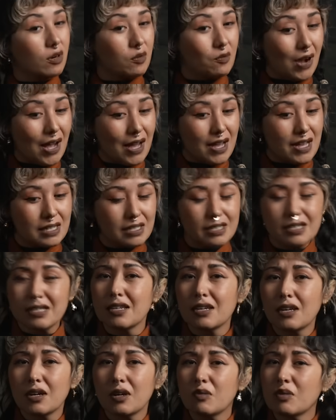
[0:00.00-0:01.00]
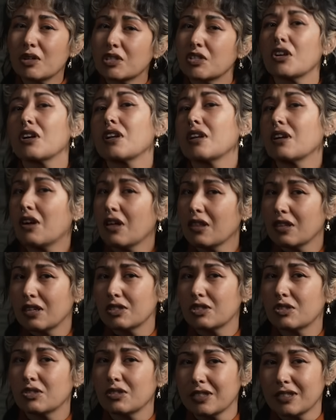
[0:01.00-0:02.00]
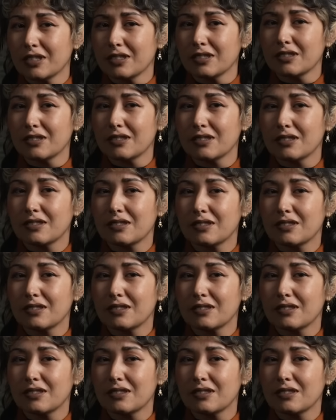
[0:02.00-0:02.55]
what was hurting all these trees?